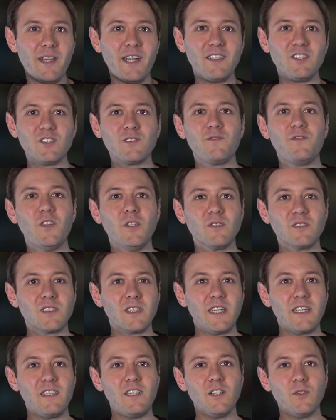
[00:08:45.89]
and it just feels
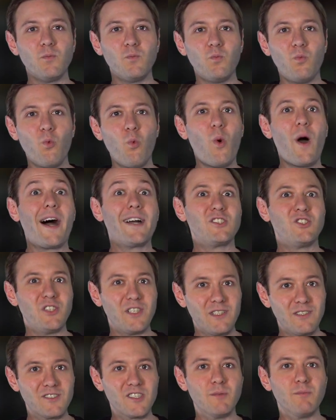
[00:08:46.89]
like you're
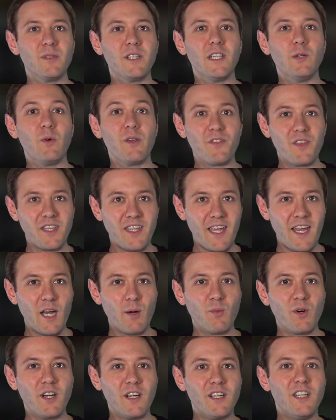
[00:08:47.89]
watching somebody with the
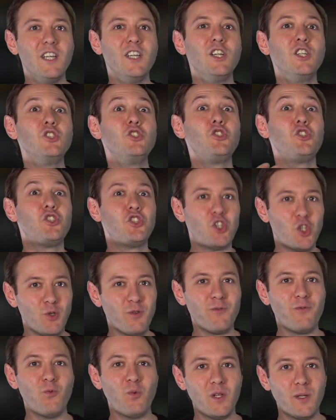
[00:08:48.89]
camera
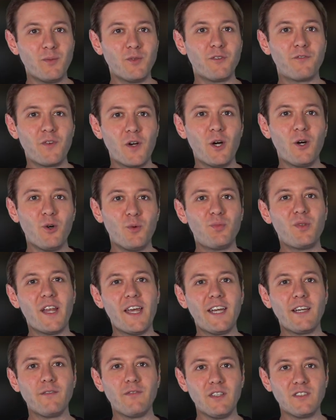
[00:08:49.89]
shoot Willem Dafoe
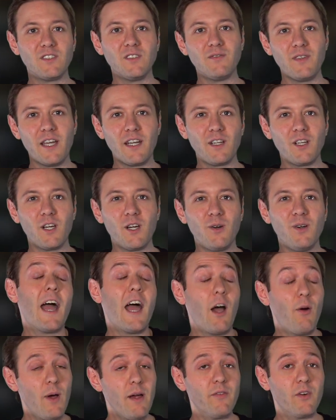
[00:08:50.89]
playing Vincent van Gogh.
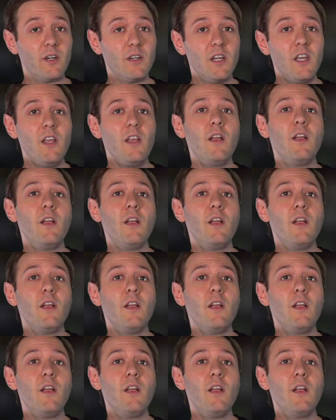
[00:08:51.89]
However,